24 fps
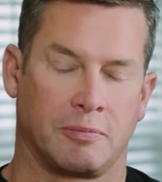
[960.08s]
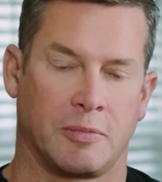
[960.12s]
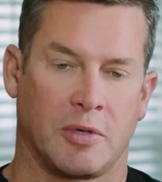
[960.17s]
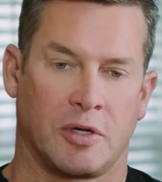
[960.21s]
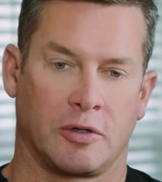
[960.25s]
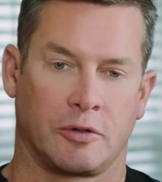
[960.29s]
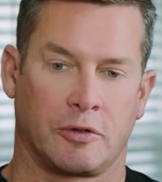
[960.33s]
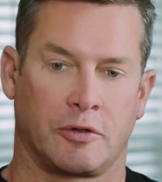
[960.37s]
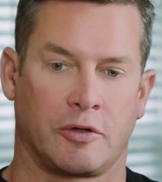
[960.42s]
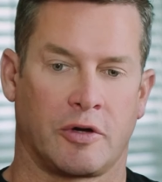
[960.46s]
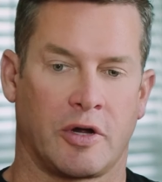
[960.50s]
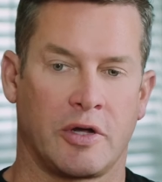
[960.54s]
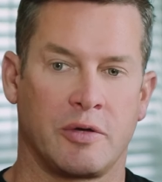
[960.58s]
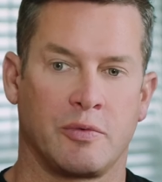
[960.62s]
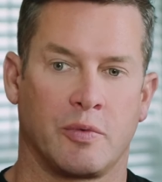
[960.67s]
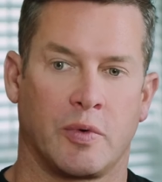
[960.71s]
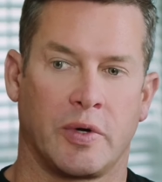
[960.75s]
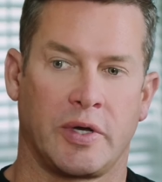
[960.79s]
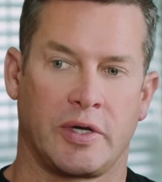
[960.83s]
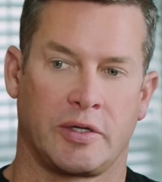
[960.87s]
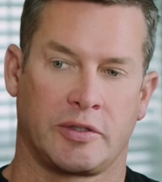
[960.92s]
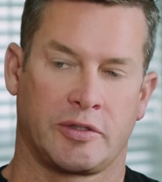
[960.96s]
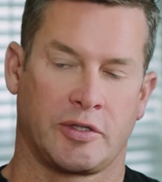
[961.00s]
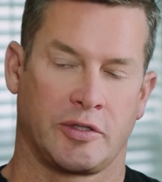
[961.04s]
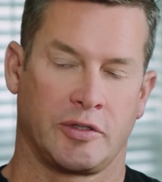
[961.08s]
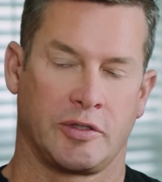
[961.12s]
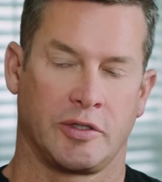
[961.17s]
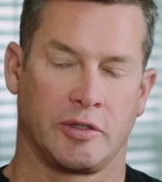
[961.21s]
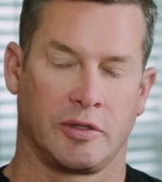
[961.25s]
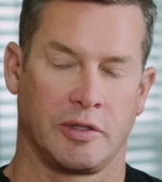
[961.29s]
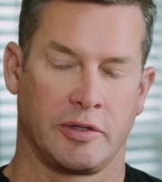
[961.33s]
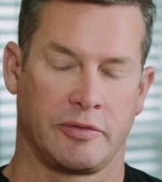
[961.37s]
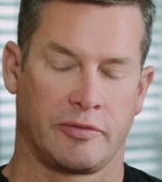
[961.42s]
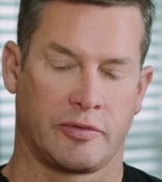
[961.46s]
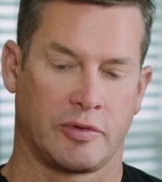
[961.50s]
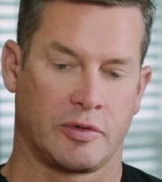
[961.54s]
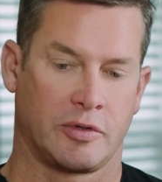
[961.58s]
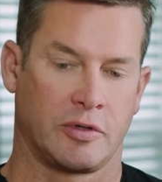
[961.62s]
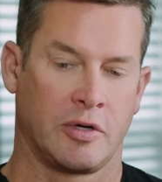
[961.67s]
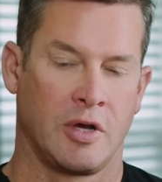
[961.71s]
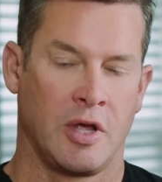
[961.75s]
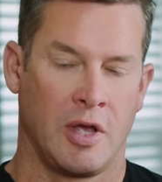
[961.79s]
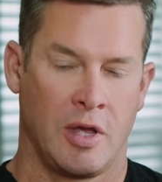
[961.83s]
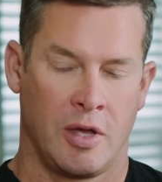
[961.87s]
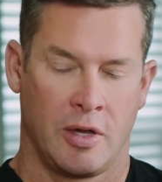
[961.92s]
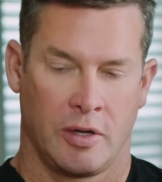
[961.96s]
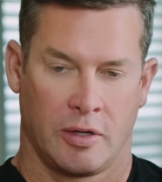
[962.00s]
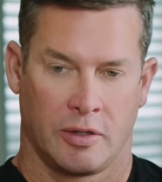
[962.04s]
a great way to deliver
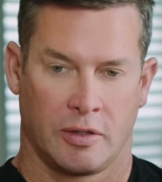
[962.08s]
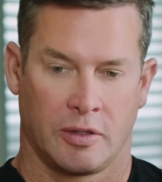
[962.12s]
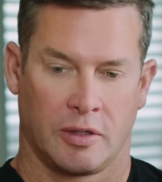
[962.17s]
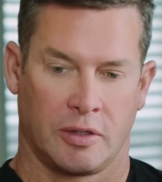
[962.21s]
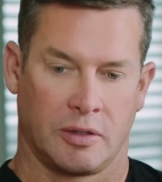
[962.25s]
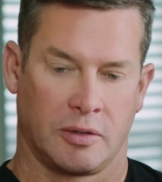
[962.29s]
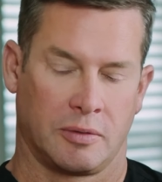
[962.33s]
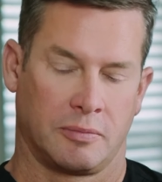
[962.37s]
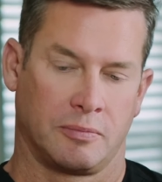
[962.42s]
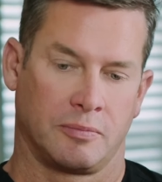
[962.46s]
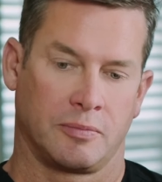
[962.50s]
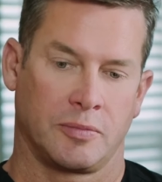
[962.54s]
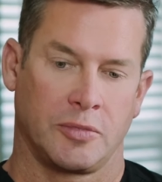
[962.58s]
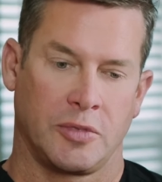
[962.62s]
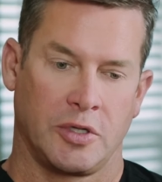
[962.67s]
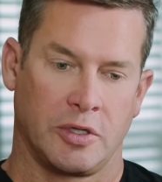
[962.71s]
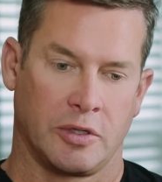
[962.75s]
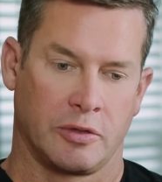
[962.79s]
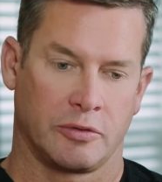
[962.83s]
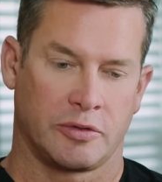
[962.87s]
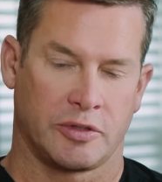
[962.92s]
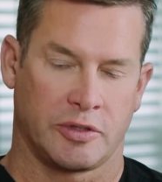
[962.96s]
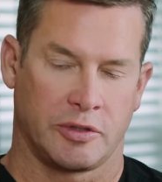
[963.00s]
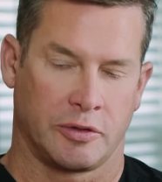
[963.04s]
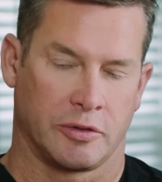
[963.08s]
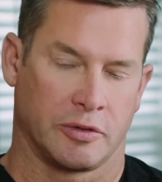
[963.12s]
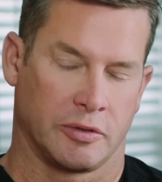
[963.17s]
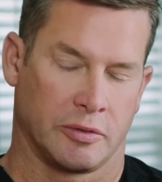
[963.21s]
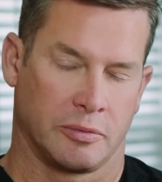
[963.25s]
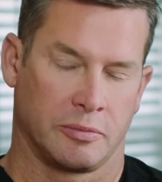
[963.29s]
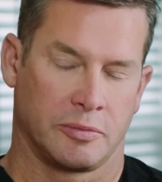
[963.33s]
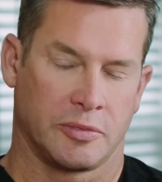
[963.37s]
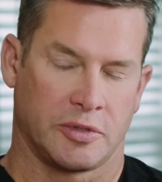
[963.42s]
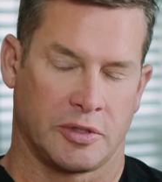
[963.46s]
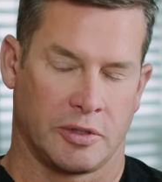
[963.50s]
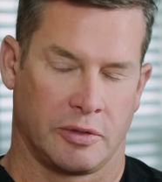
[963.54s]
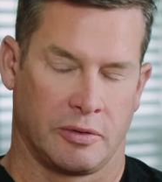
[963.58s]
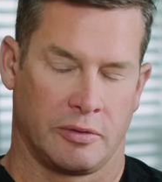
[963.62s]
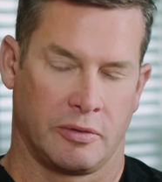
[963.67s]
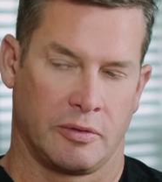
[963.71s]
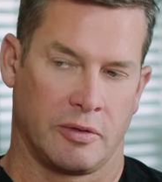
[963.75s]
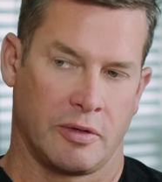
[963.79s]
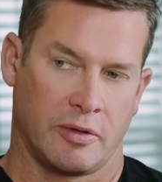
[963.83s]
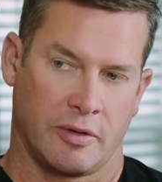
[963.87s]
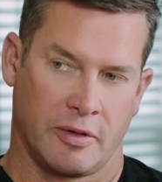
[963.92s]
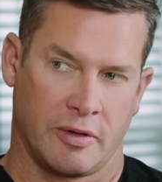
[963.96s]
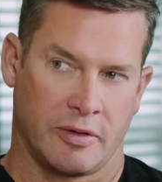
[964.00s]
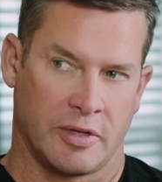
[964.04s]
serums
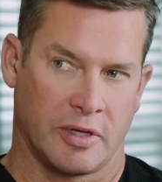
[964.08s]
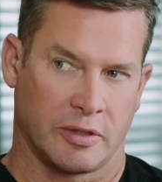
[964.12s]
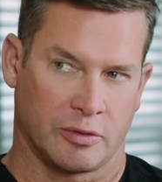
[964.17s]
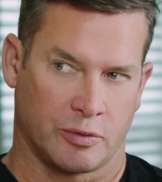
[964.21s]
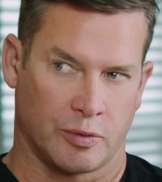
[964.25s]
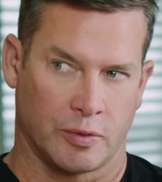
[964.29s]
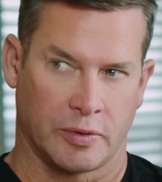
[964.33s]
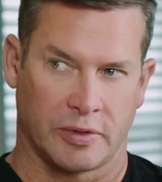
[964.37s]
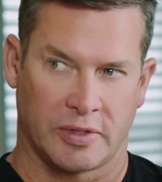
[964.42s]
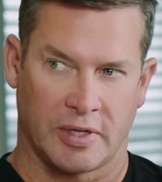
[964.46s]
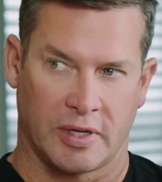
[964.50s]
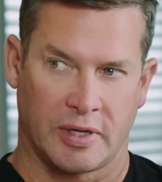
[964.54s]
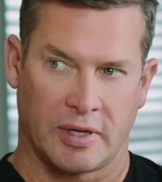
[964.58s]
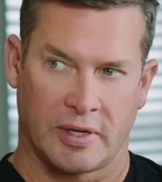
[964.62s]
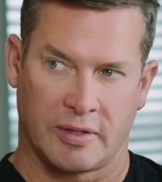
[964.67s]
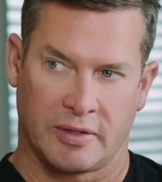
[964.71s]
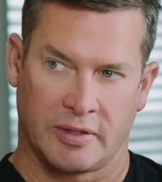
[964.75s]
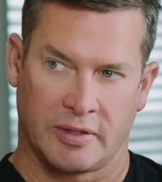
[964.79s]
and that sort of thing at the